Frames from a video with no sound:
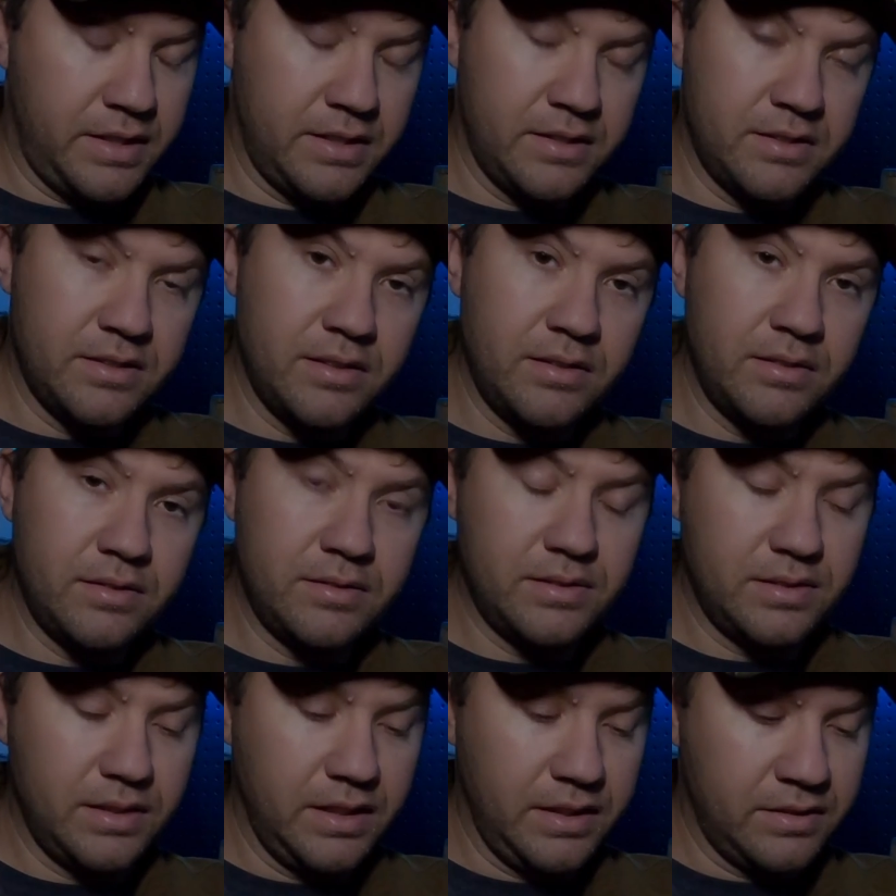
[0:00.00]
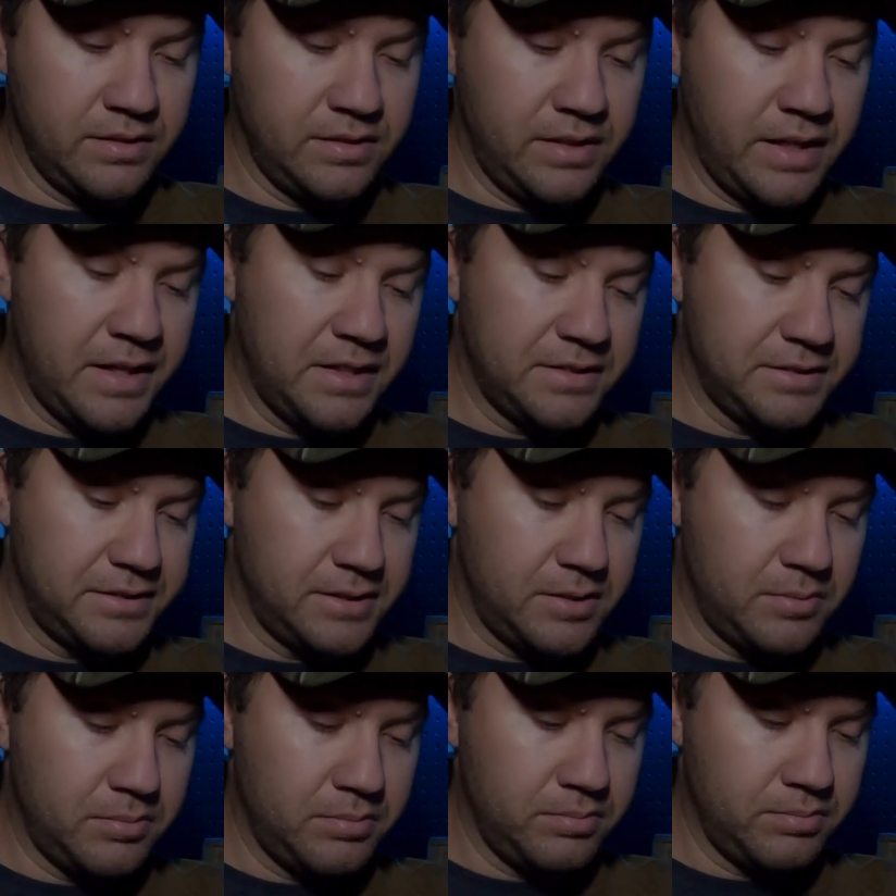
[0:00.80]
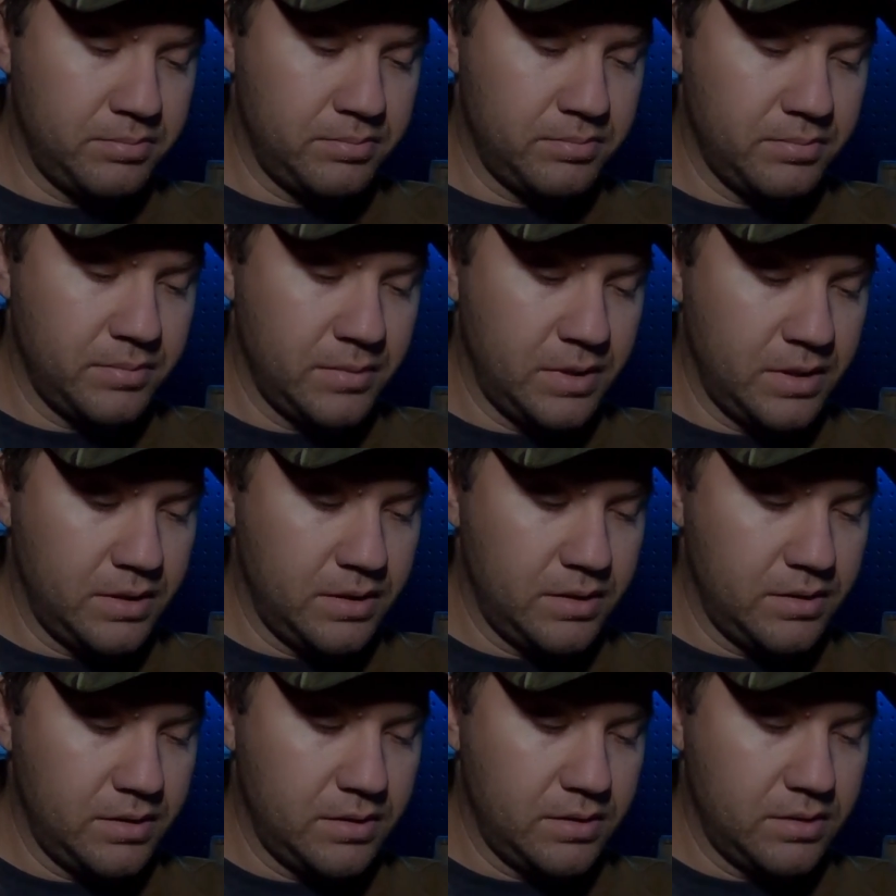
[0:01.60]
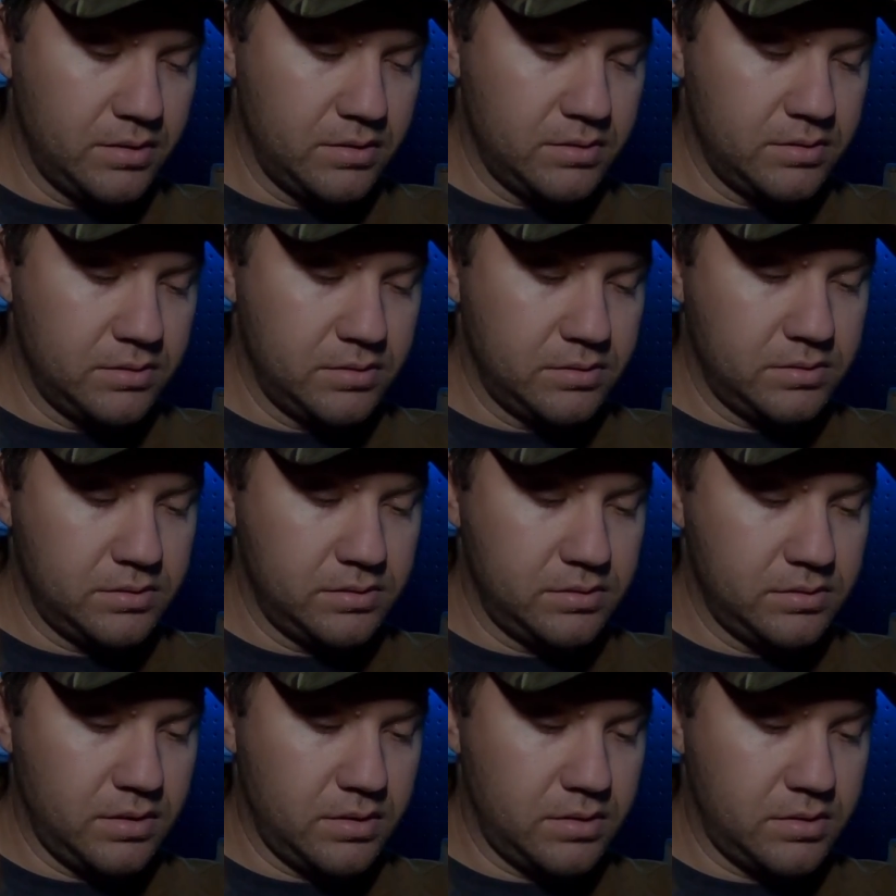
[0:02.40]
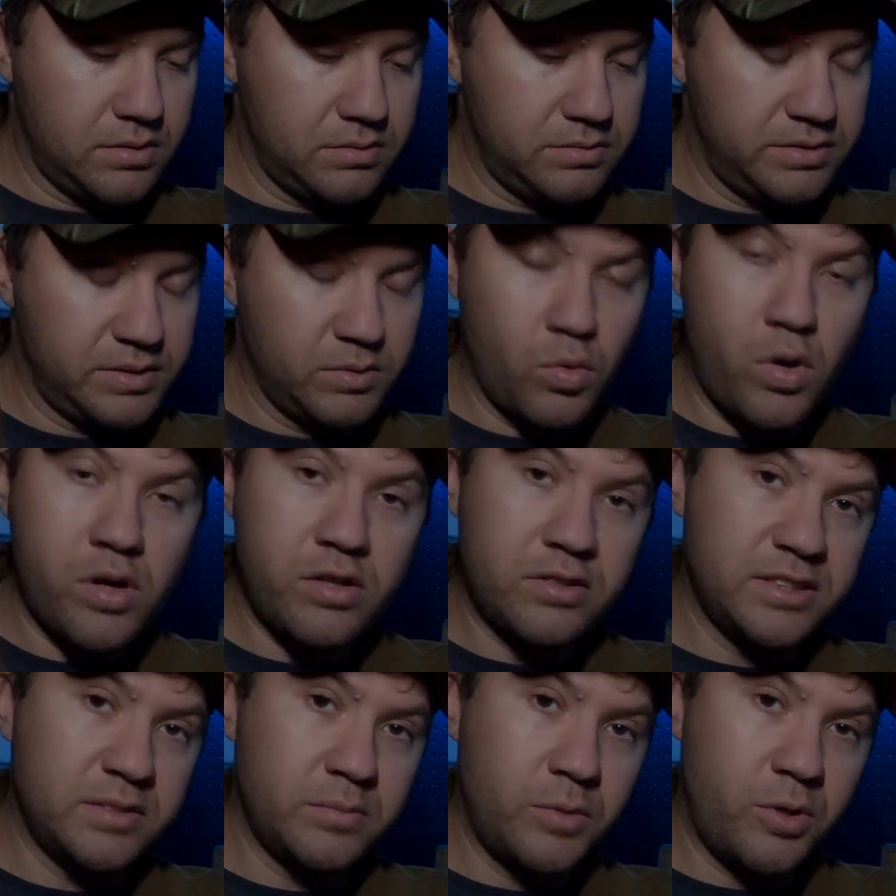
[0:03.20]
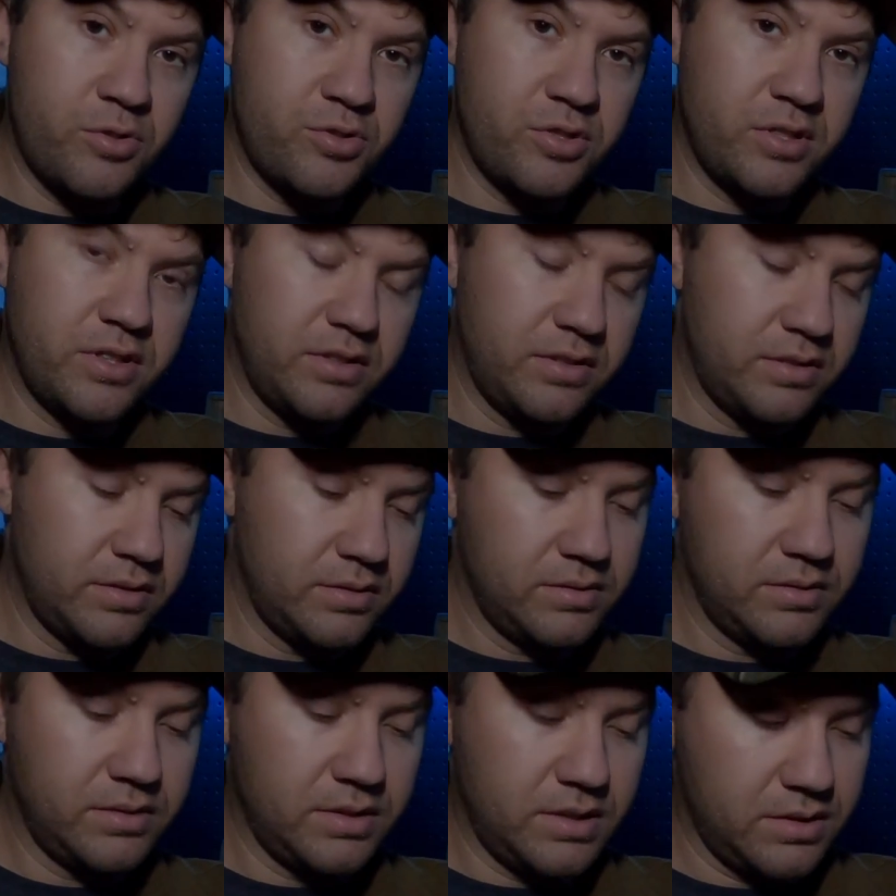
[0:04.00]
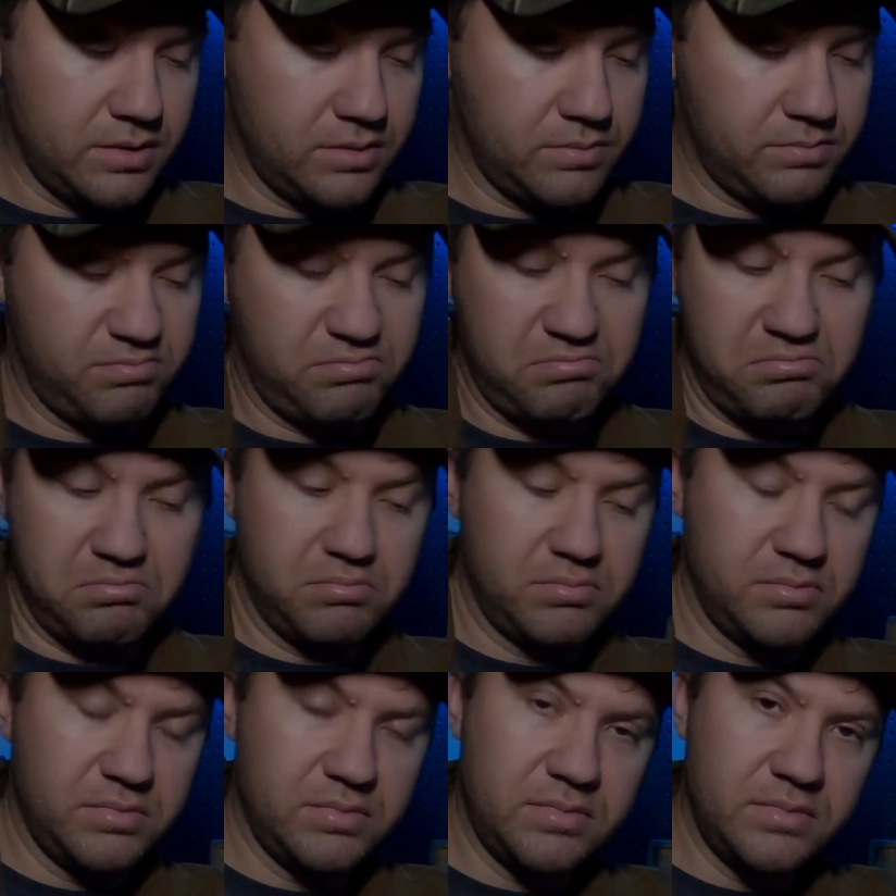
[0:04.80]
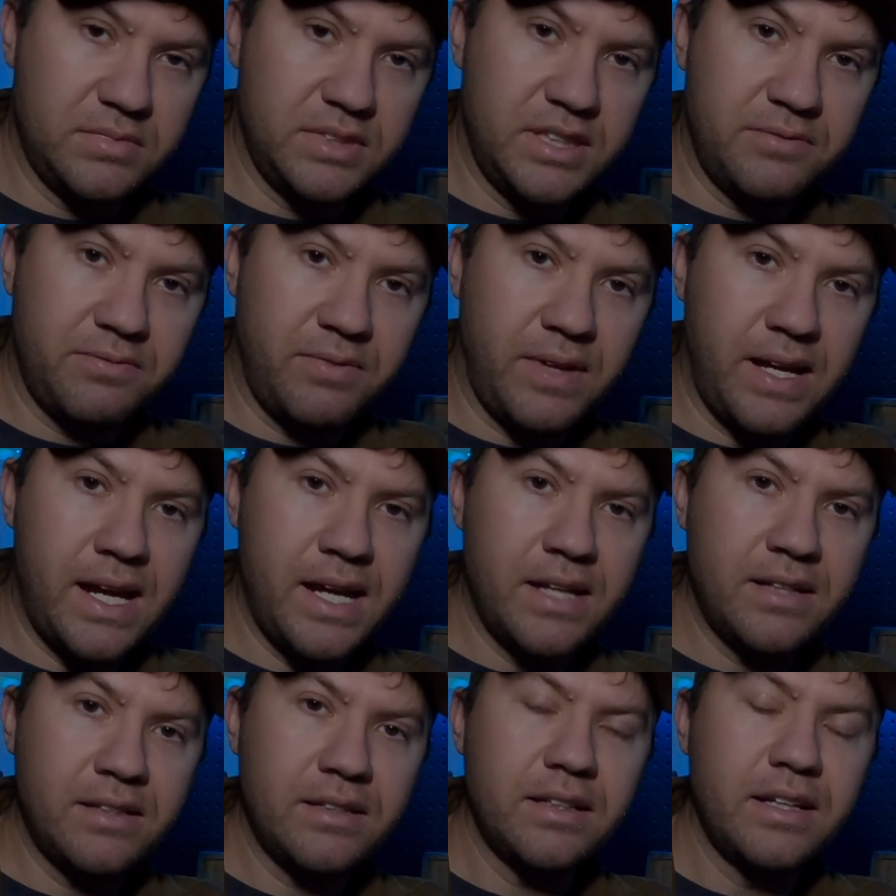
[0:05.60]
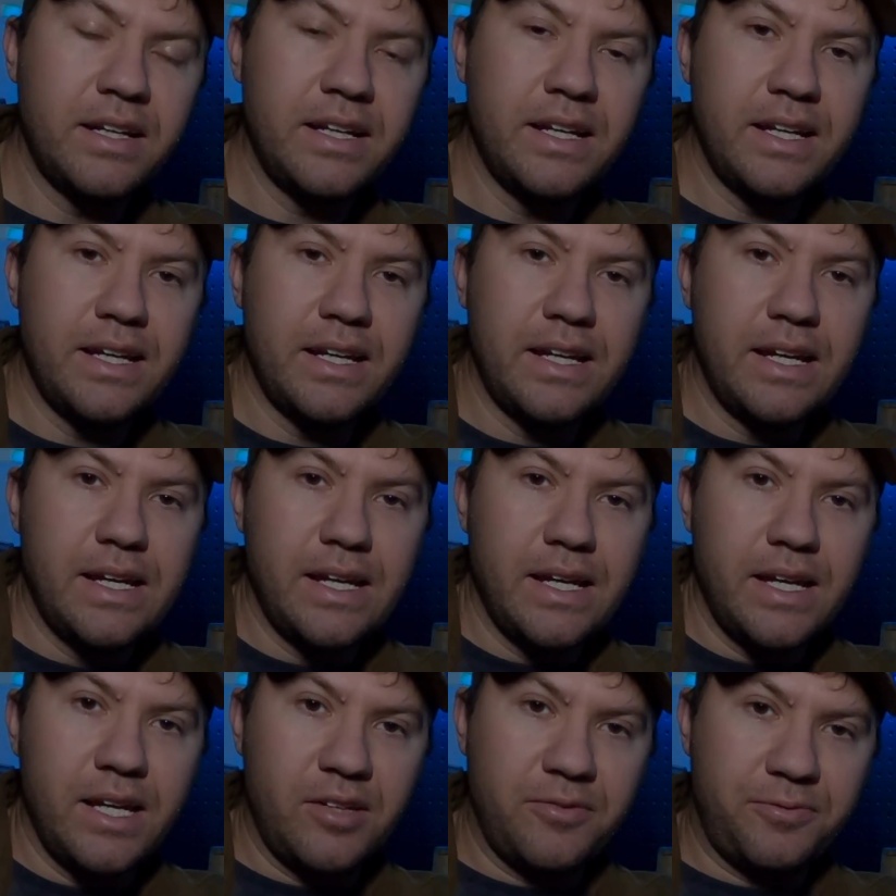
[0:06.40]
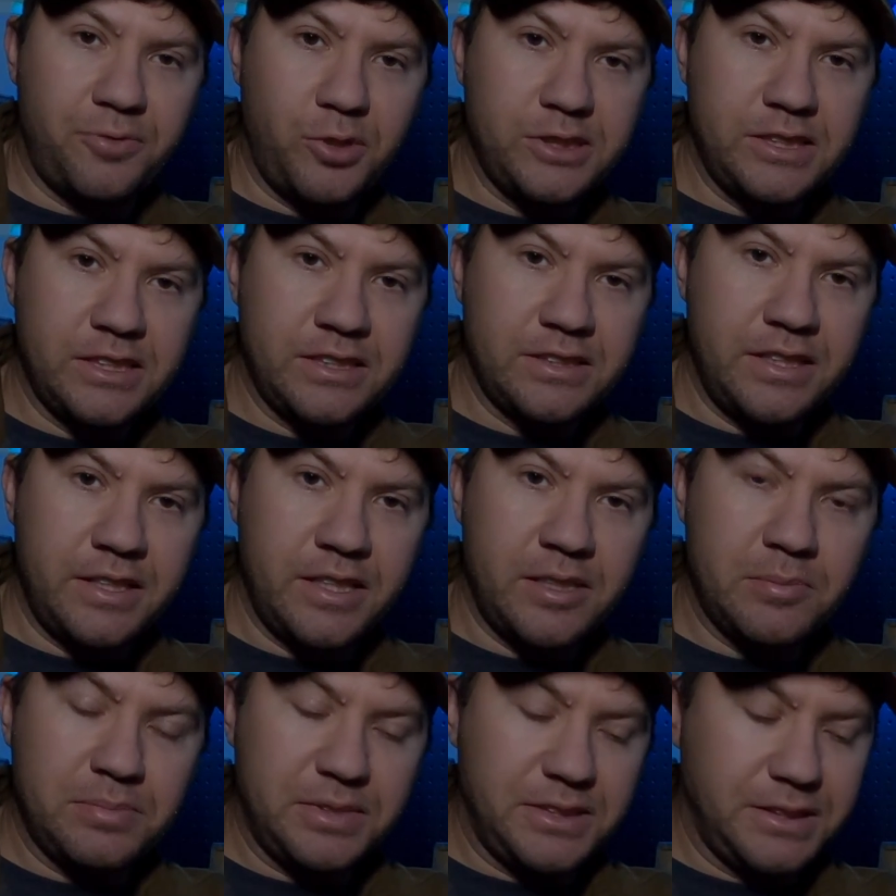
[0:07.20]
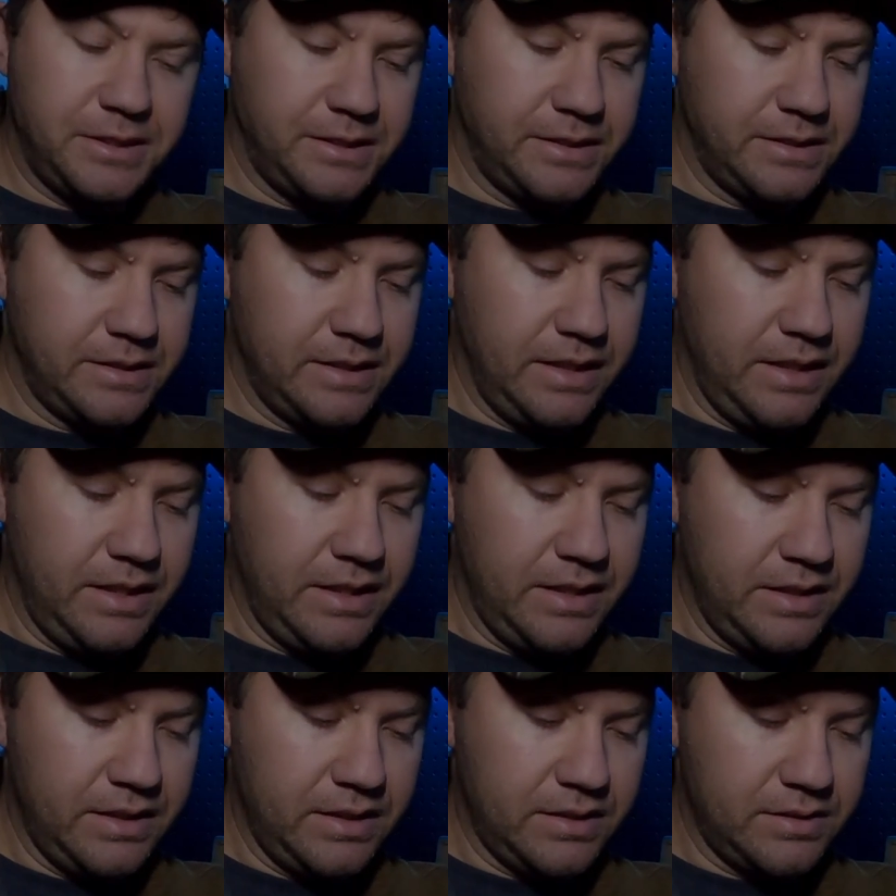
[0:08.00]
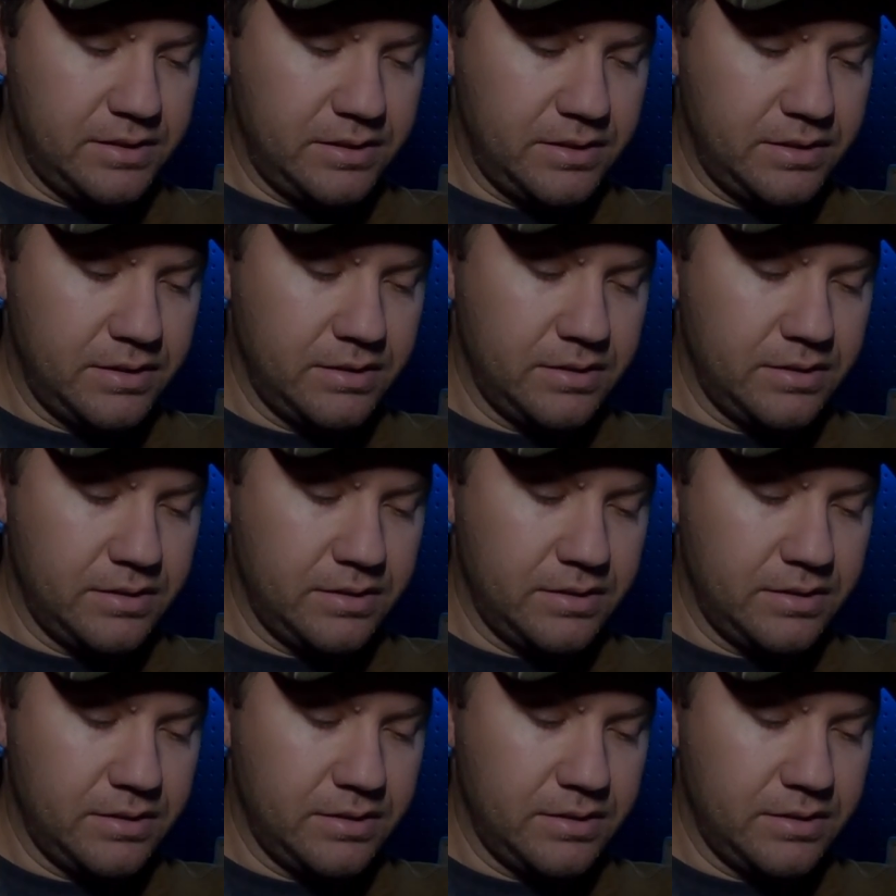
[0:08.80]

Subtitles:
can take some water submerging. Did fine. In freezing temps, it